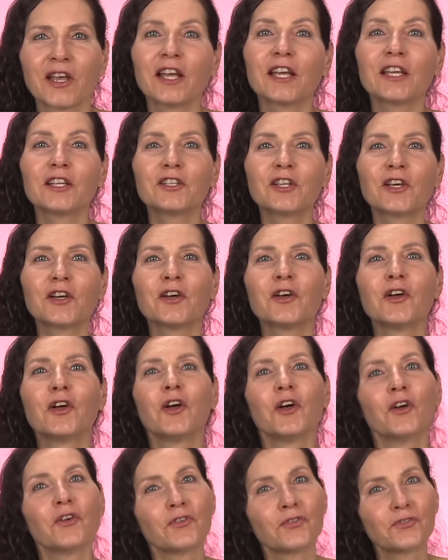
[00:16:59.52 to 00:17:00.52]
in the
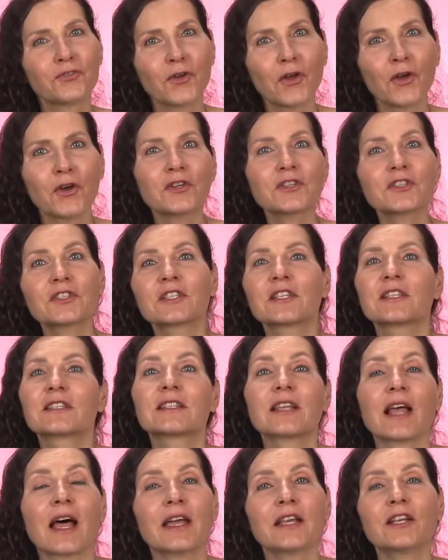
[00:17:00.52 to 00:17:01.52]
first
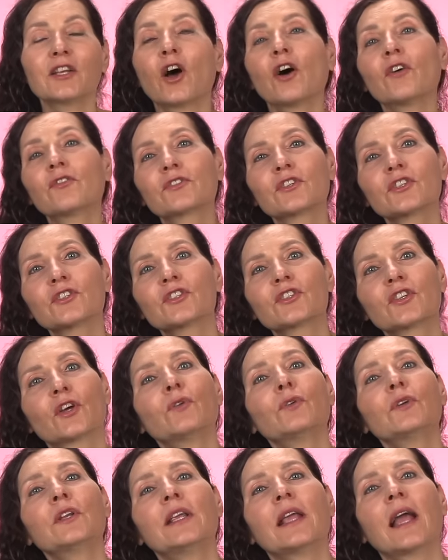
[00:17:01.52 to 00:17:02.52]
sign of the
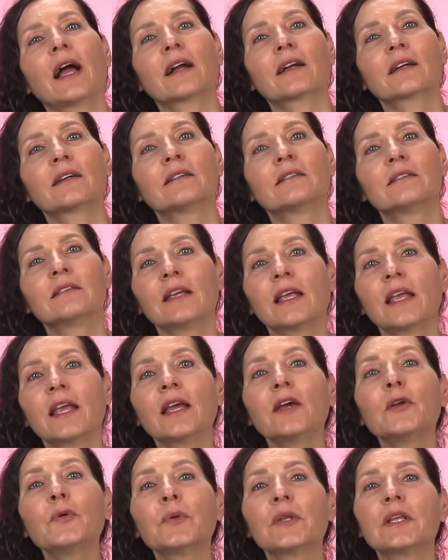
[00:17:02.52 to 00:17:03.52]
zodiac,
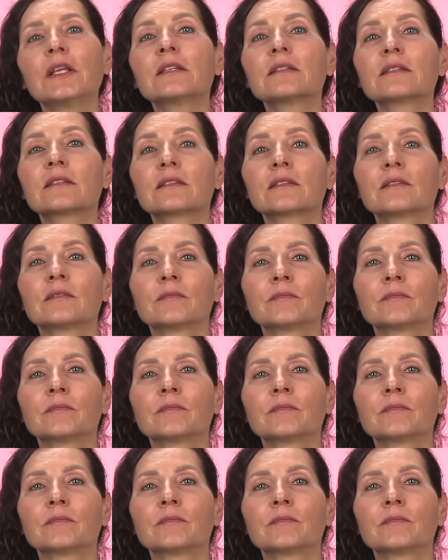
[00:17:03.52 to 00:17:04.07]
Aries.